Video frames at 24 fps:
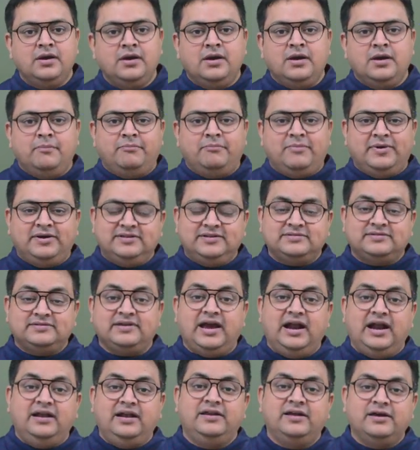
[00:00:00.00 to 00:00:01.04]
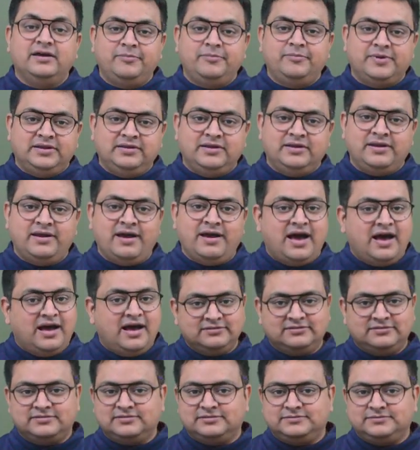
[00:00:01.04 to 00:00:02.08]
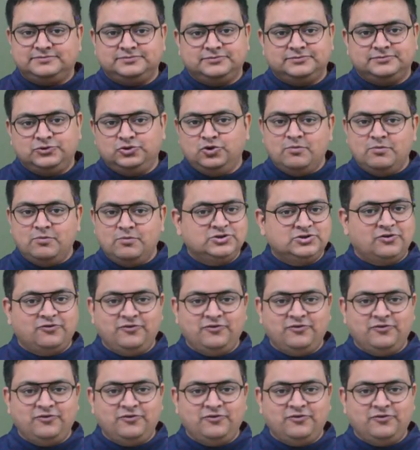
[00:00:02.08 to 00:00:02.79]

But this elder brother has so much of